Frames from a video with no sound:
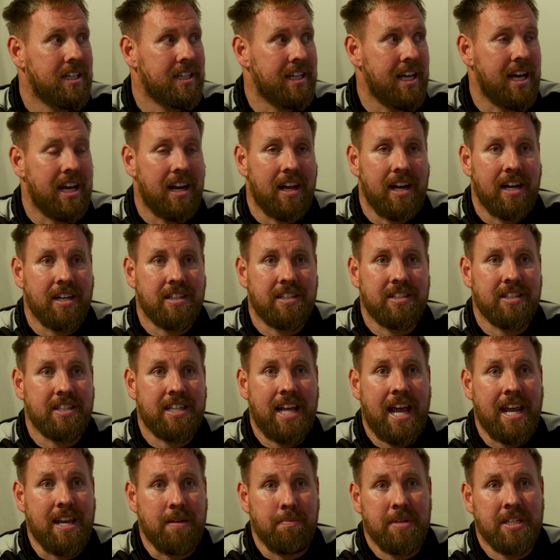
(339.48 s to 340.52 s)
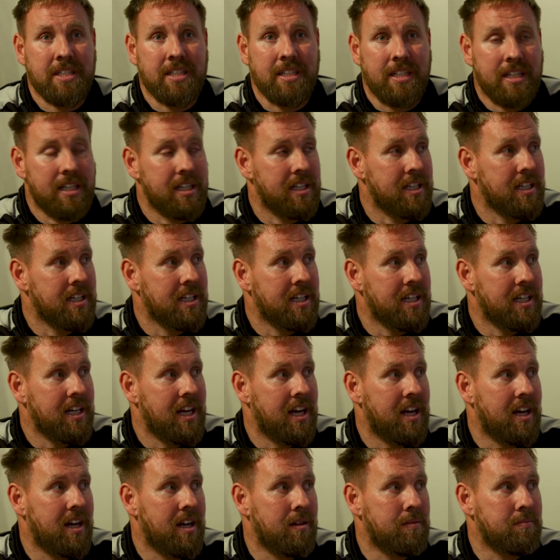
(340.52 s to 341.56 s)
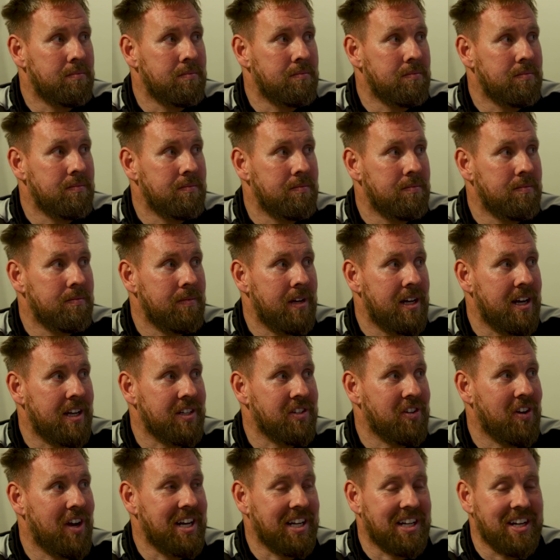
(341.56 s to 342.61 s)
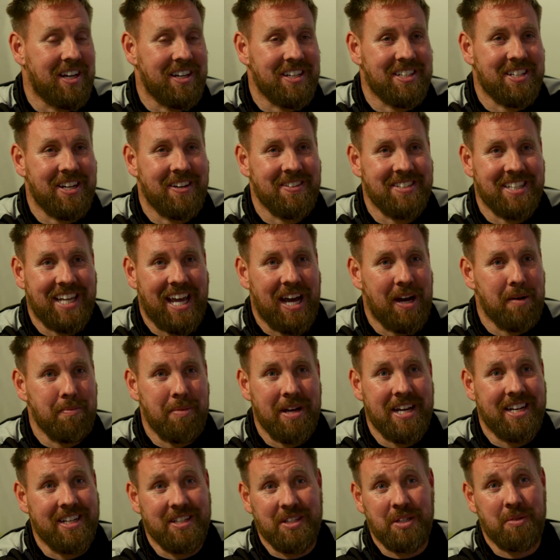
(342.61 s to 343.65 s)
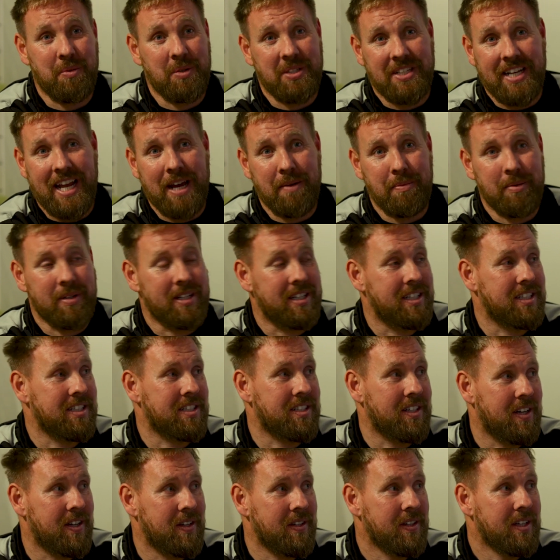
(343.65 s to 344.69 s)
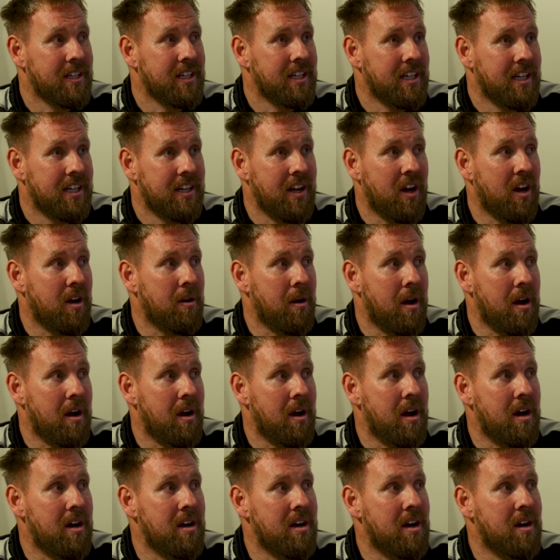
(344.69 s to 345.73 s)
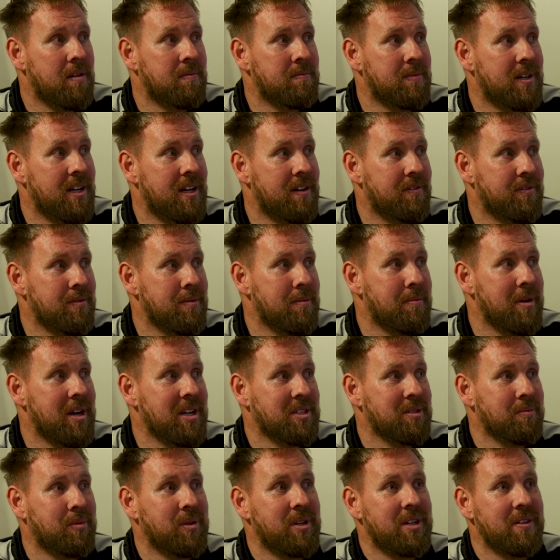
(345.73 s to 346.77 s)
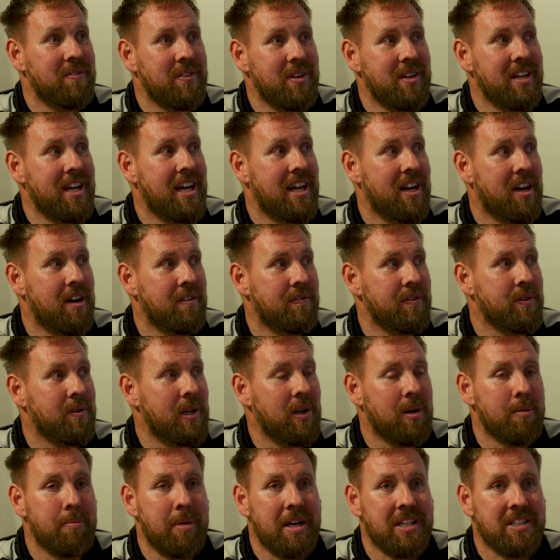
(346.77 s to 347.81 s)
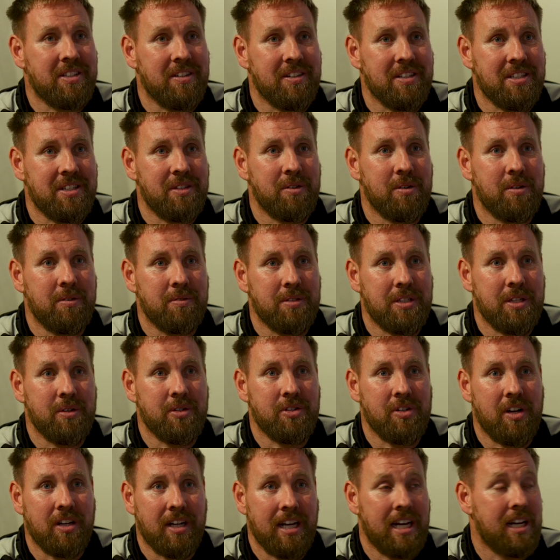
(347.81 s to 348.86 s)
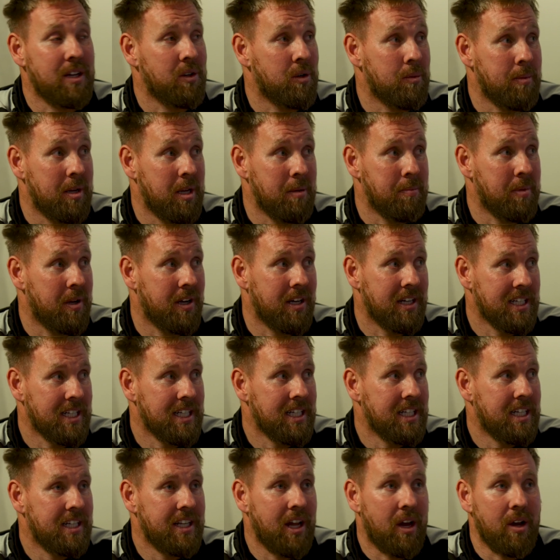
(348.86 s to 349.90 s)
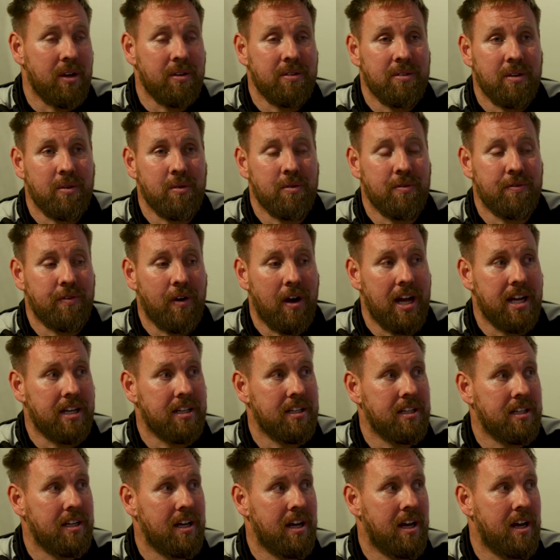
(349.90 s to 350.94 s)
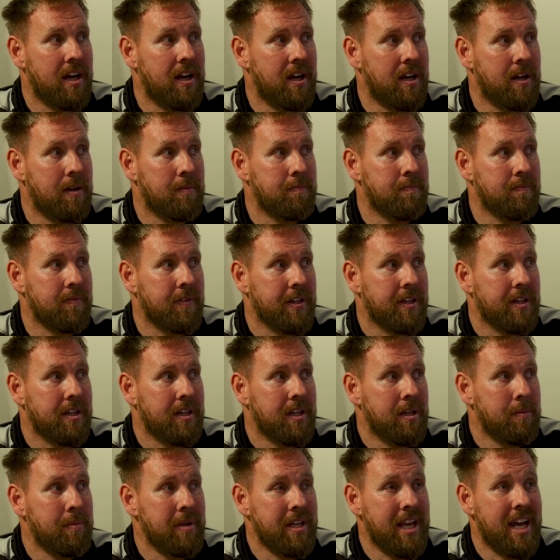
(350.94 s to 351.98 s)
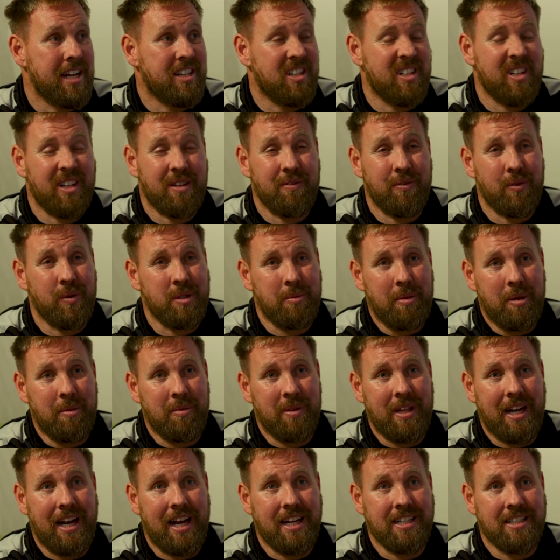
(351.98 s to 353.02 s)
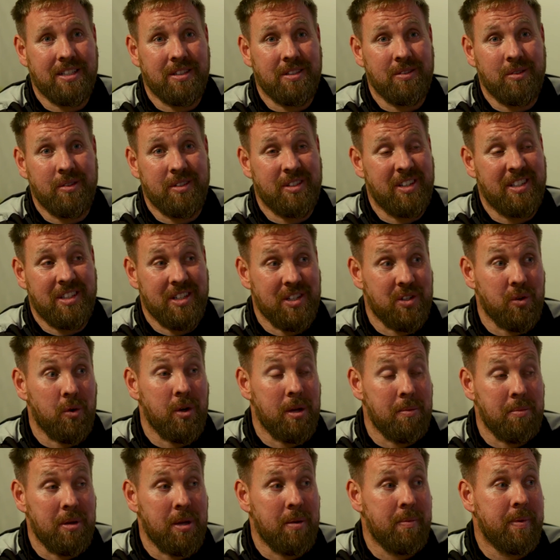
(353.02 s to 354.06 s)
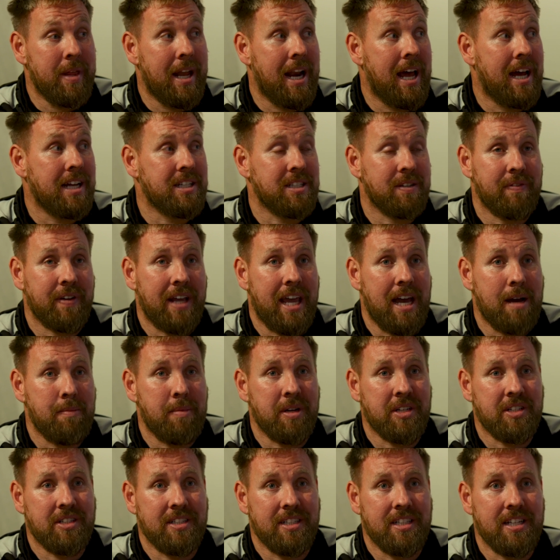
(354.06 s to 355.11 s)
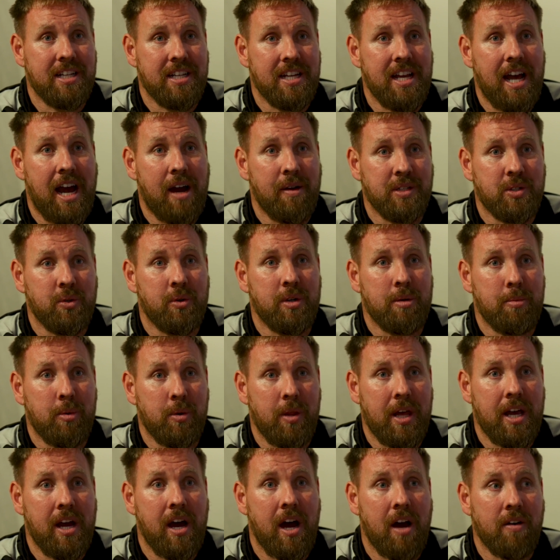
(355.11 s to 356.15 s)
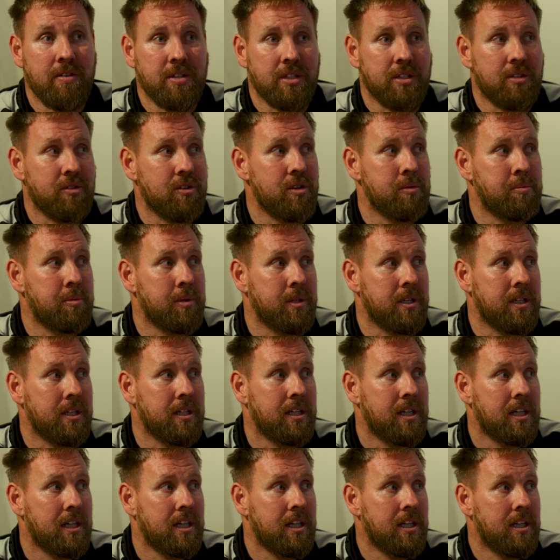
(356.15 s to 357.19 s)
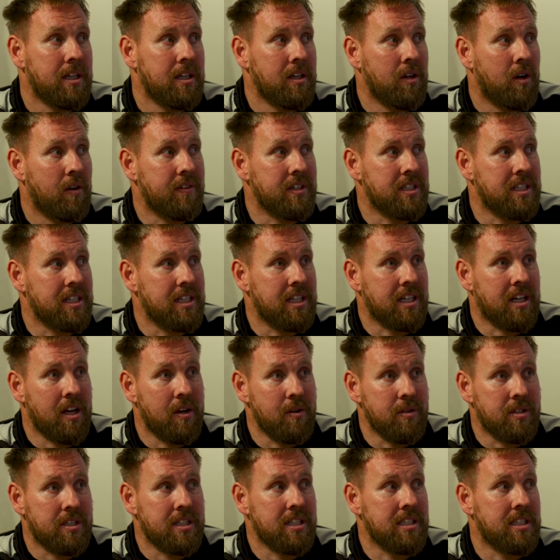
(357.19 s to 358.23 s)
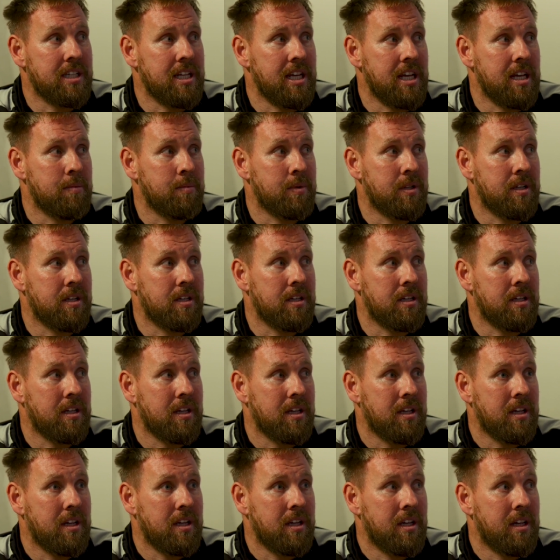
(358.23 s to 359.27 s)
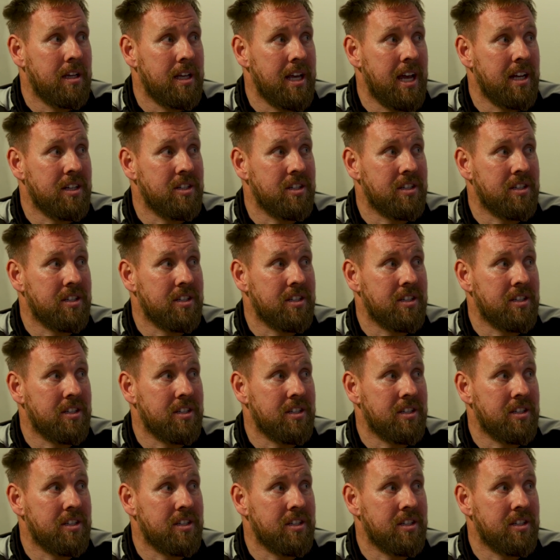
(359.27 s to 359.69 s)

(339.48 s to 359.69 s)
I just hate missing it. And I tried a couple of times to get out of bed, it just wasn't happening. So no, I'm from a personal point of view, I feel a lot better. I still struggling a little bit, but no, all fine. But yeah, just looking forward to being with the lads, or just enjoying being with the lads. I forget how enjoyable they are as a group, and obviously the coaching team, and yeah,